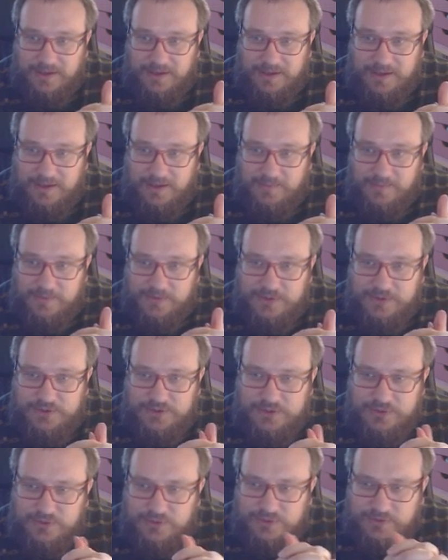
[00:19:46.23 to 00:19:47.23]
I'm not
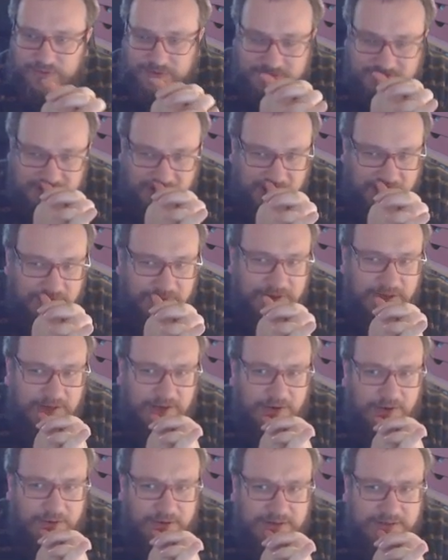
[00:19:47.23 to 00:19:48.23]
sure if it's going really
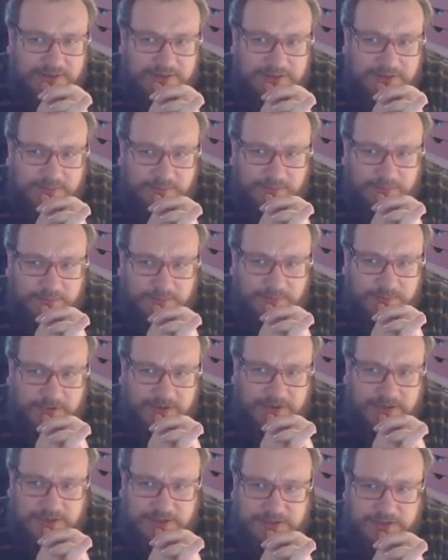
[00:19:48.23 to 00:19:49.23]
crazy
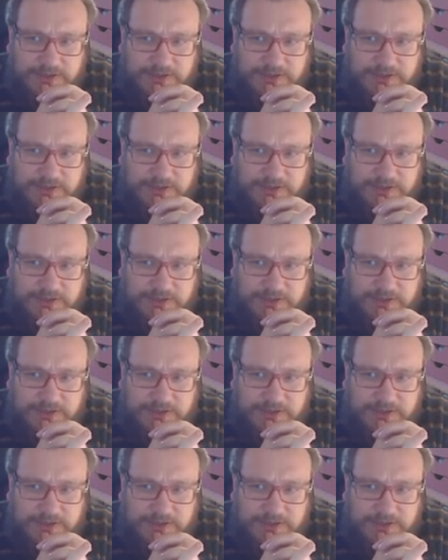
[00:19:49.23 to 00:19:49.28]
because